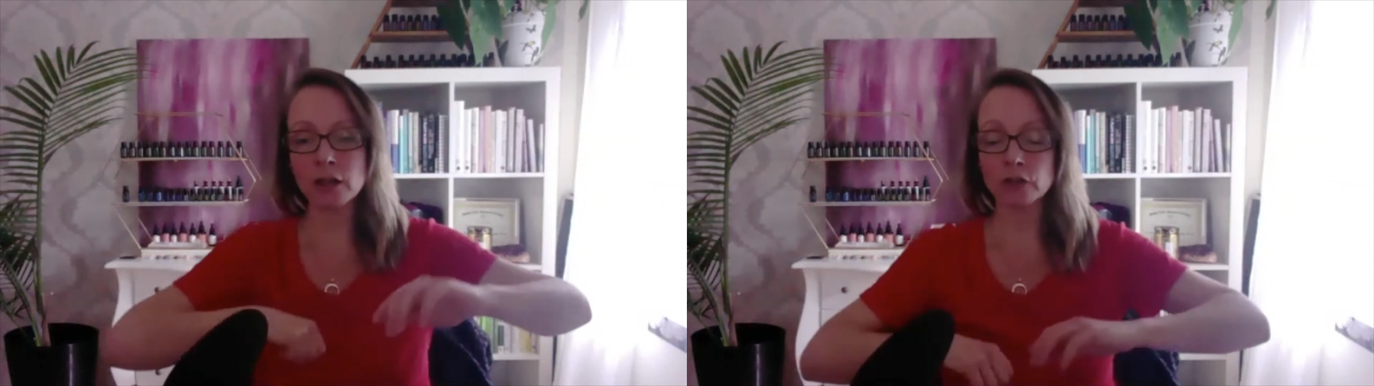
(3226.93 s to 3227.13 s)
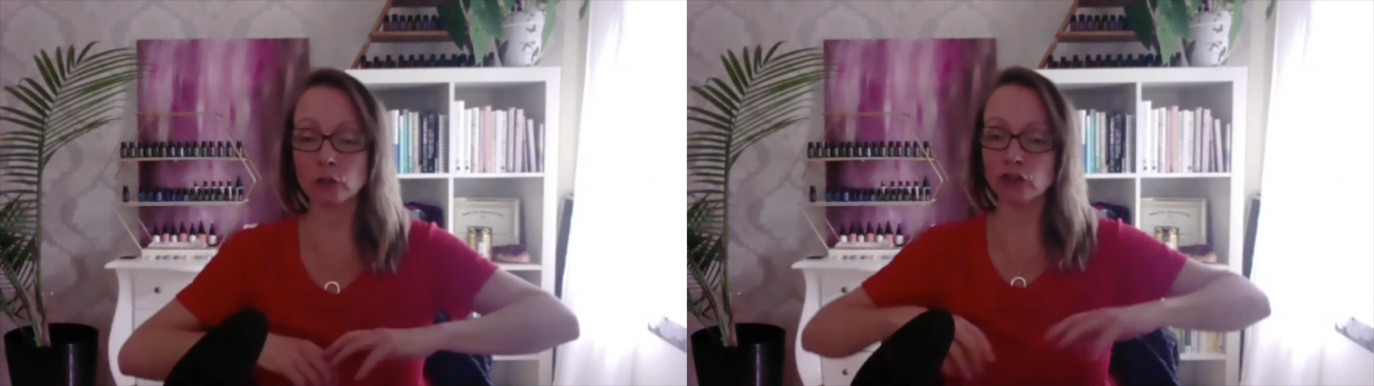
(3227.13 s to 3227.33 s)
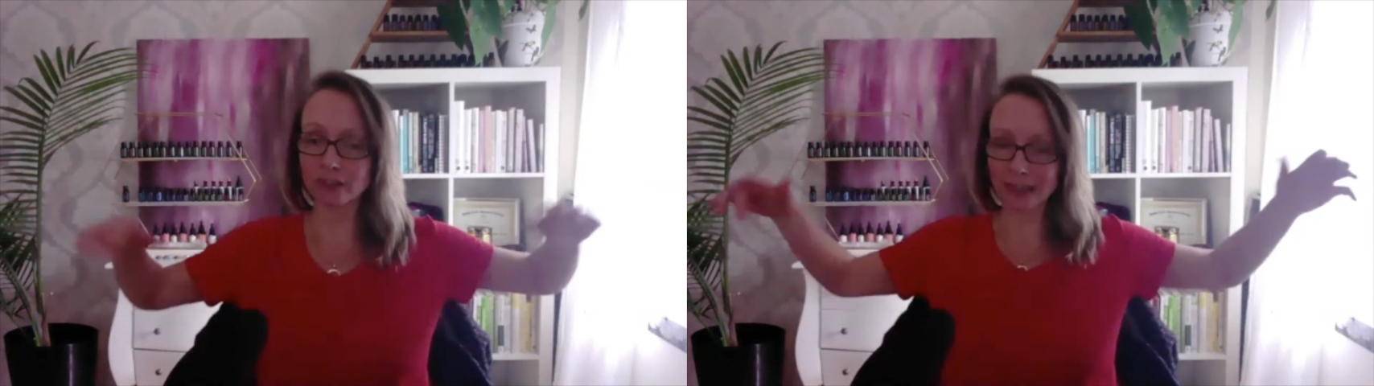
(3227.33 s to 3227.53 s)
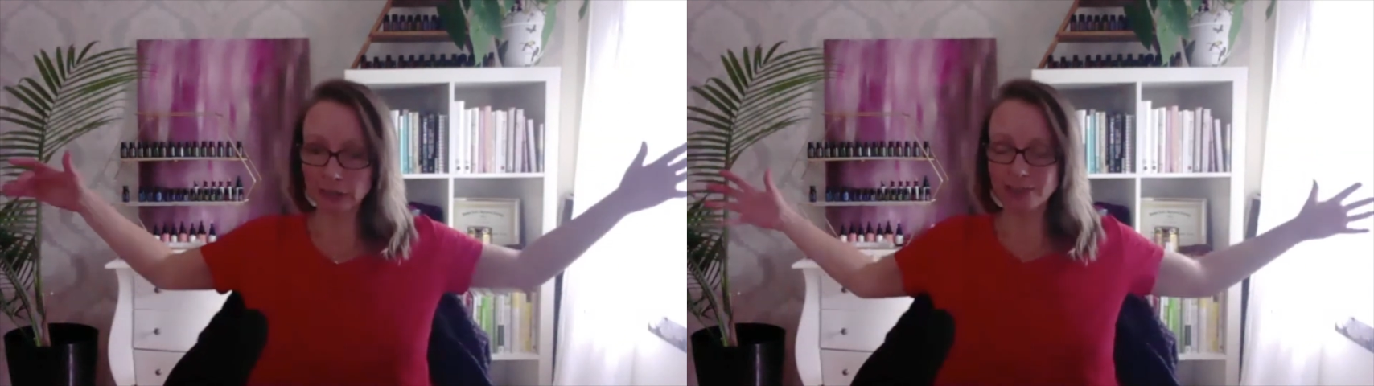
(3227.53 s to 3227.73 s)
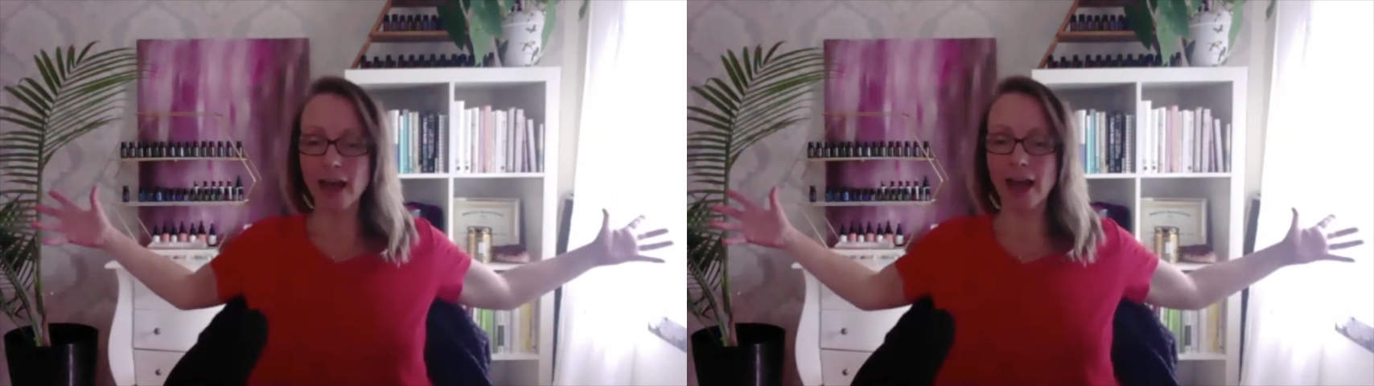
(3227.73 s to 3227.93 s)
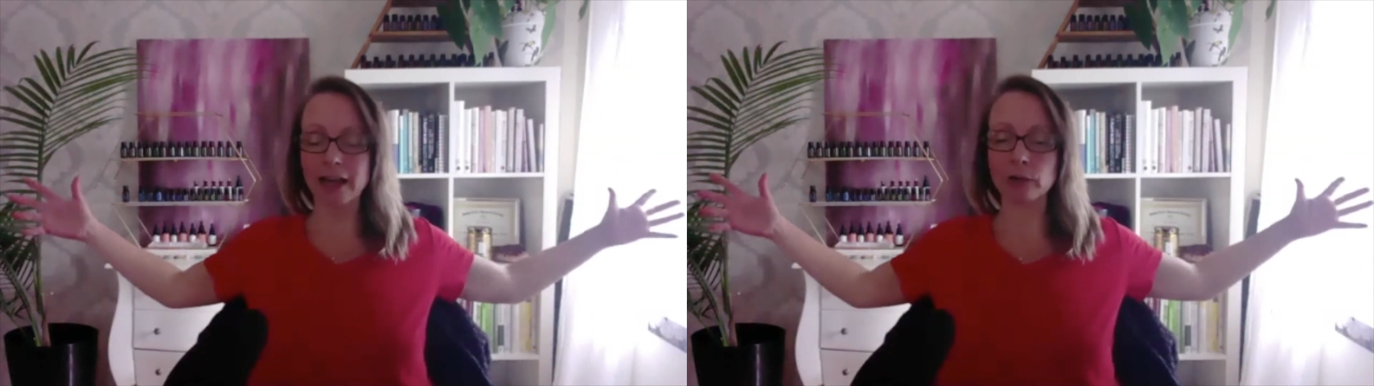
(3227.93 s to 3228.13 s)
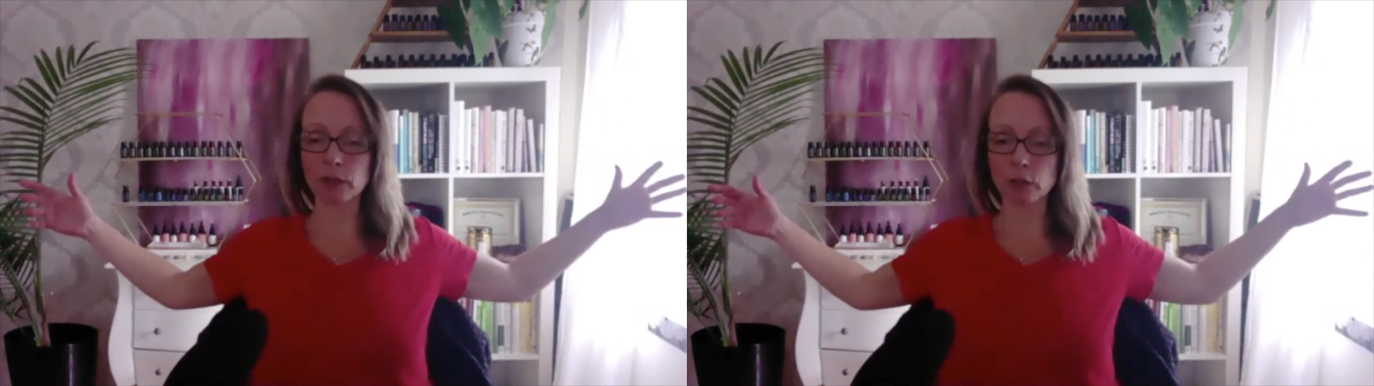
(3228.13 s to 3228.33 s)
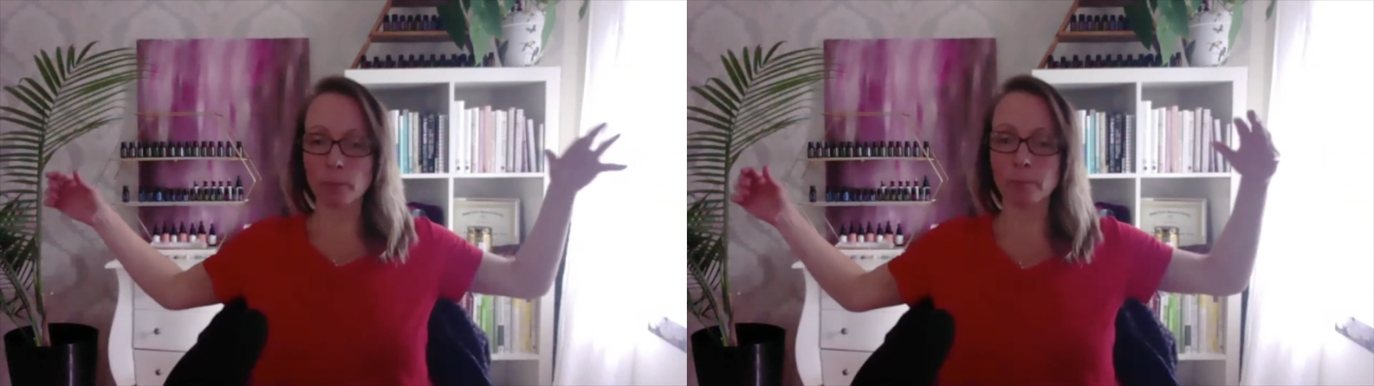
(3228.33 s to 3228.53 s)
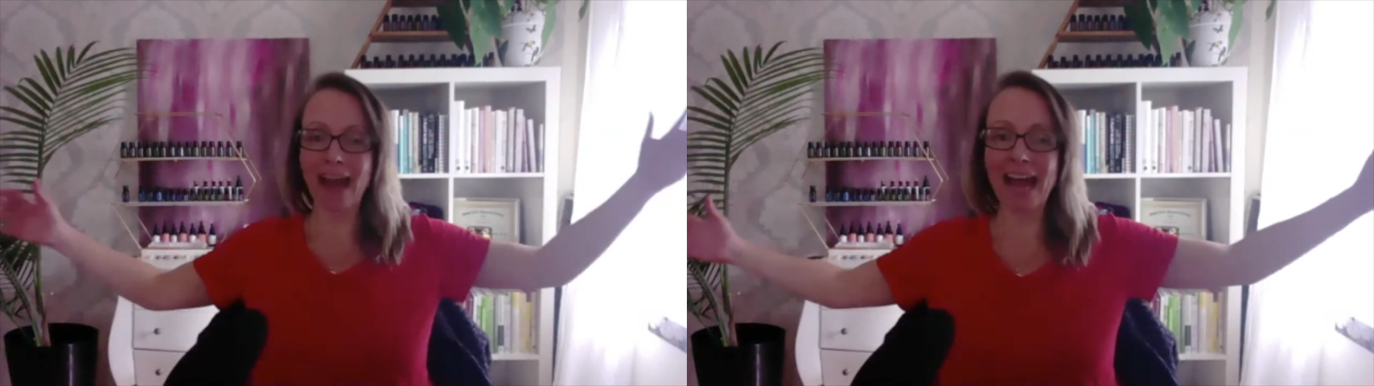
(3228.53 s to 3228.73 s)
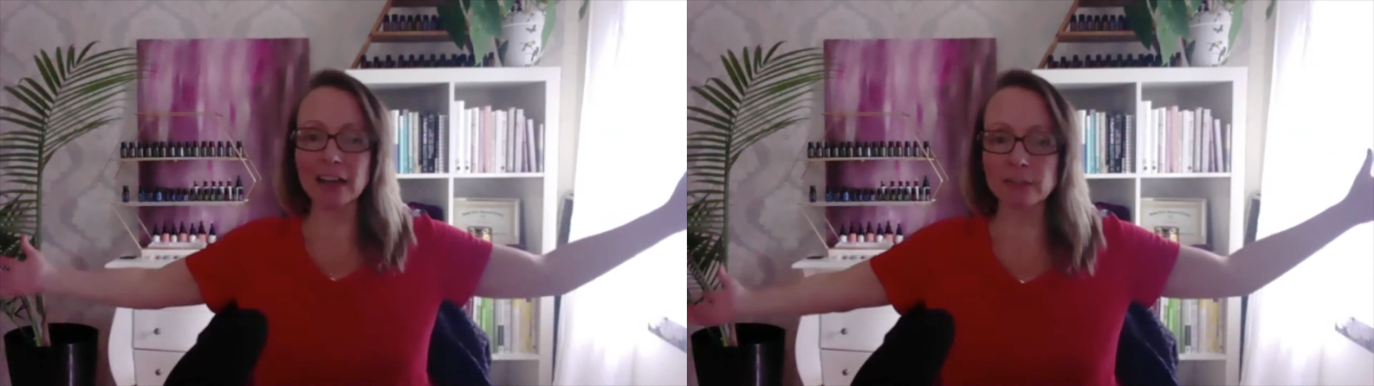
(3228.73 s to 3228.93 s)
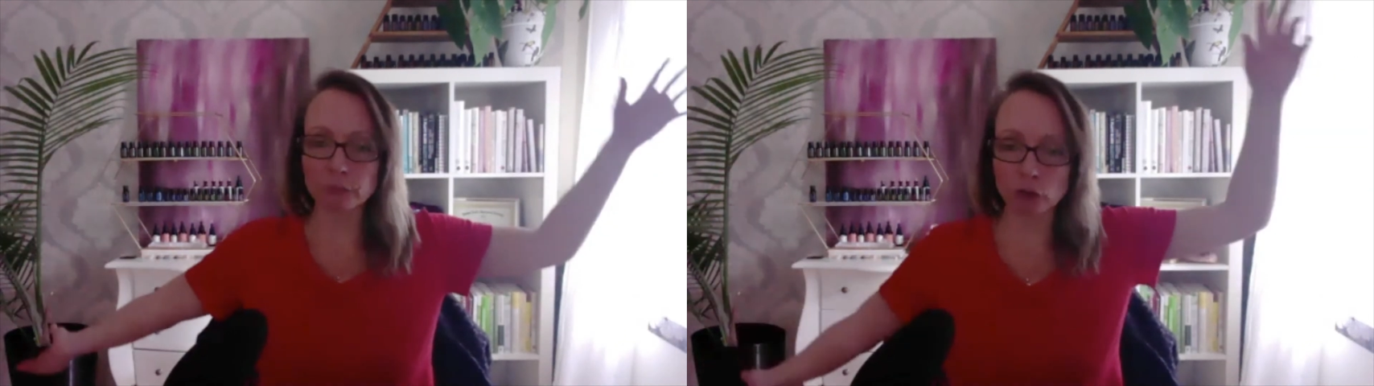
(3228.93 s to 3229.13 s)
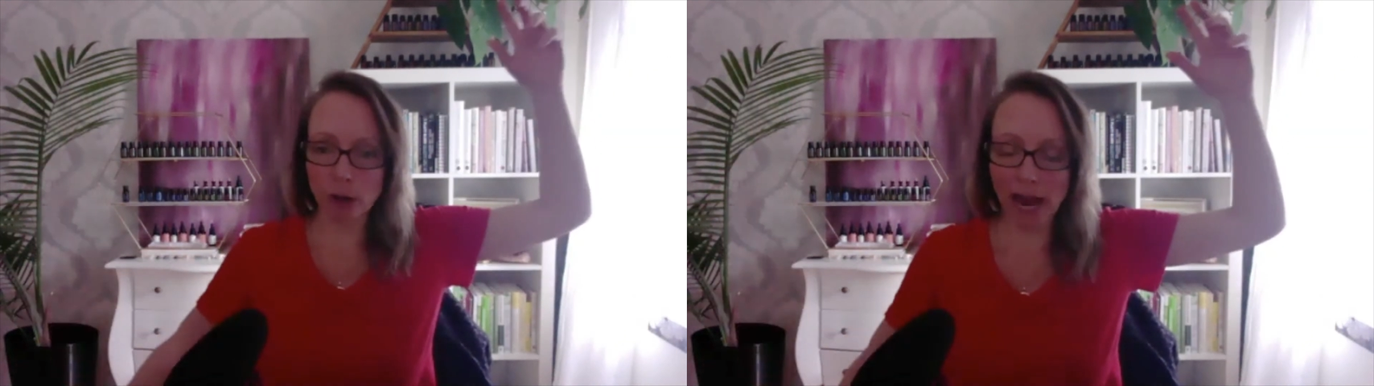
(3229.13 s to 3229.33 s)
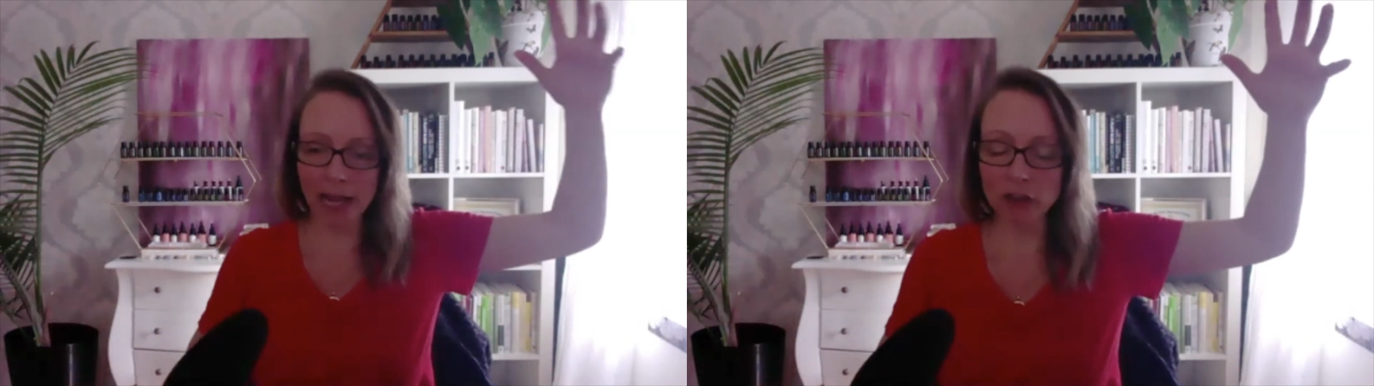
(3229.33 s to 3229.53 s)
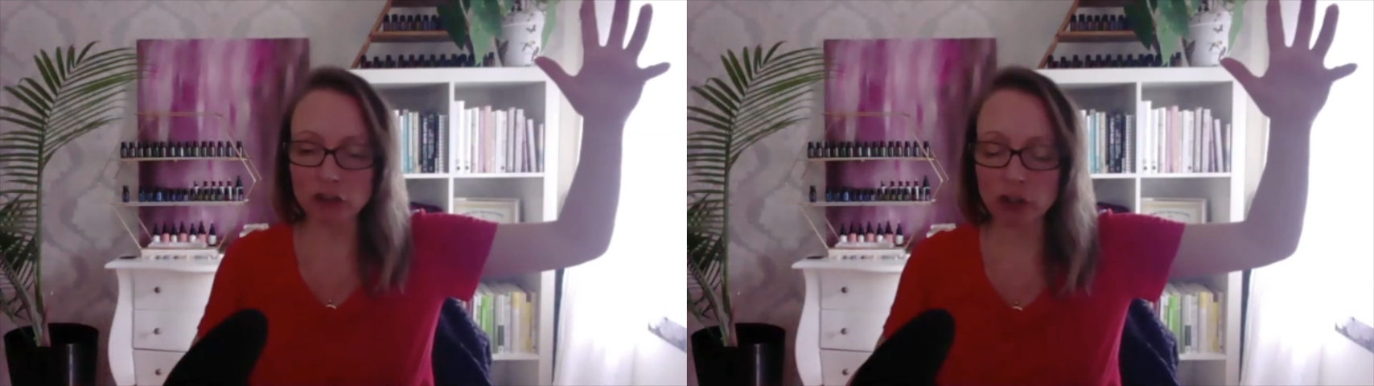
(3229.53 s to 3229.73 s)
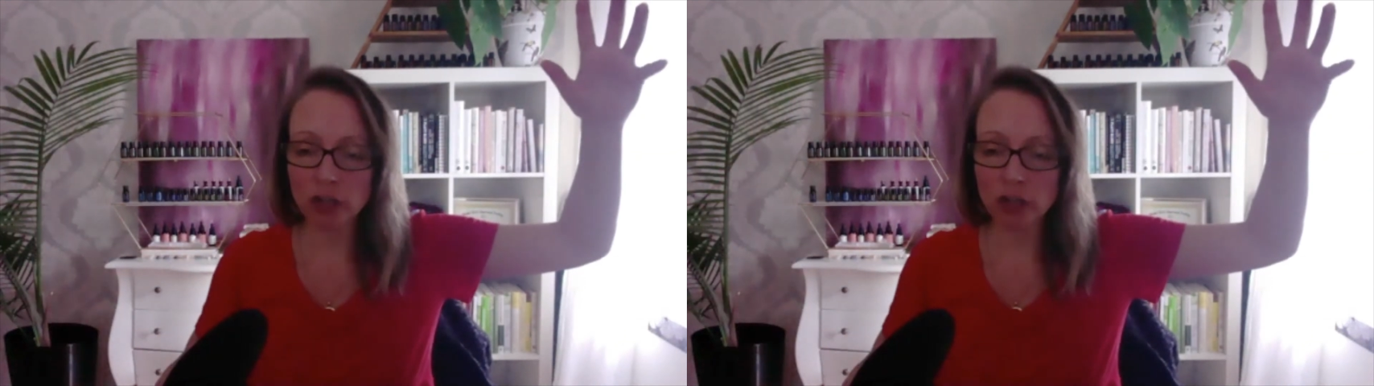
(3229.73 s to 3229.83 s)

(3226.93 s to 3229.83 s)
So she's outside with her bags of trash